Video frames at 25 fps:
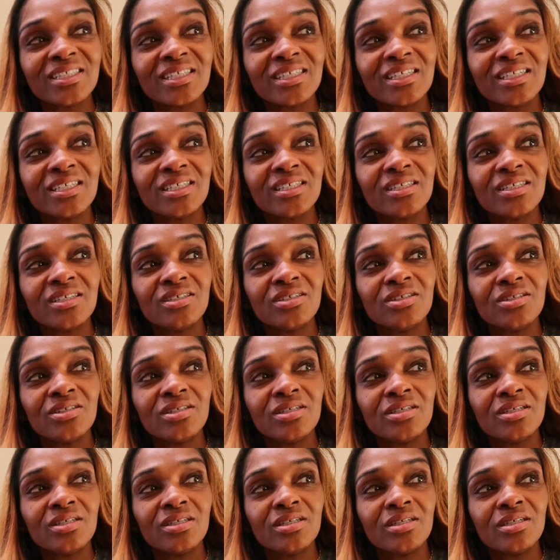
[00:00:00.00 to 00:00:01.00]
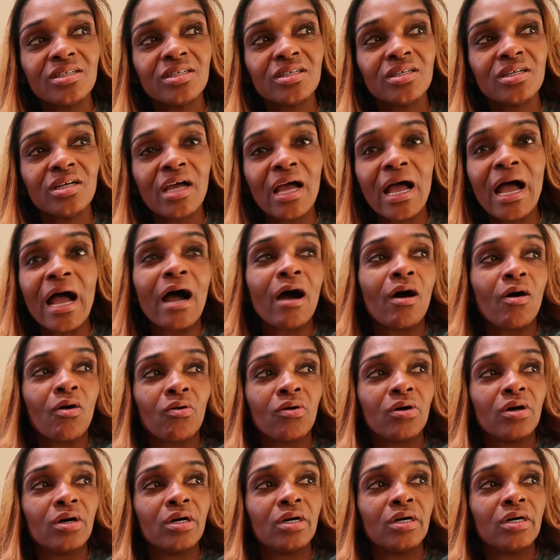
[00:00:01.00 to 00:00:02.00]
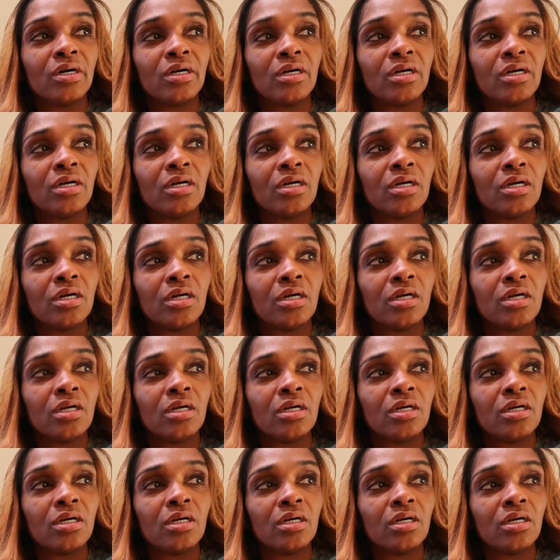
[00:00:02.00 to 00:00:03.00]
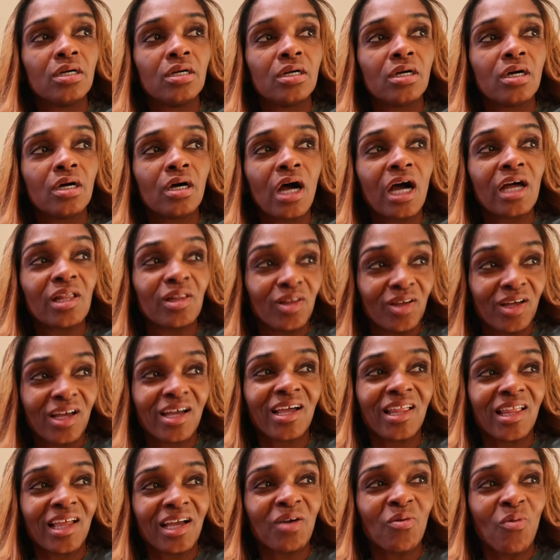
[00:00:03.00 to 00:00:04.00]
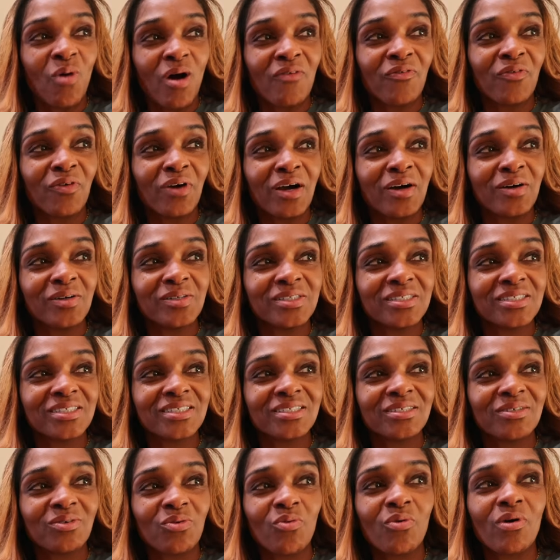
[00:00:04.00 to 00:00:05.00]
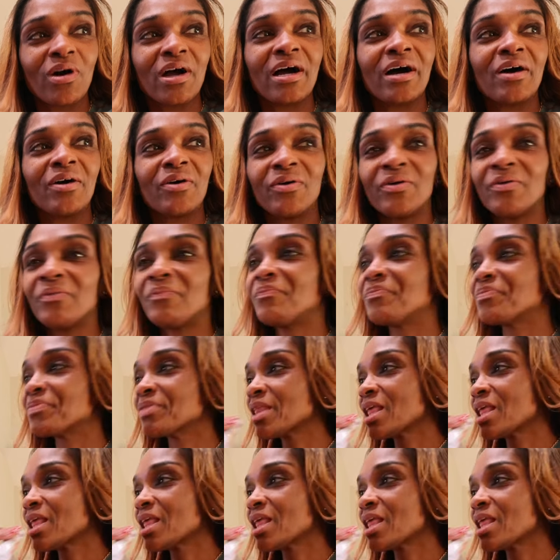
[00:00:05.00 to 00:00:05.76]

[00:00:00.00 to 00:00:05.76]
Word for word: I can tell you like Waffle House. How? Because you look like you like Waffle House. I look like I like Waffle House. Wow.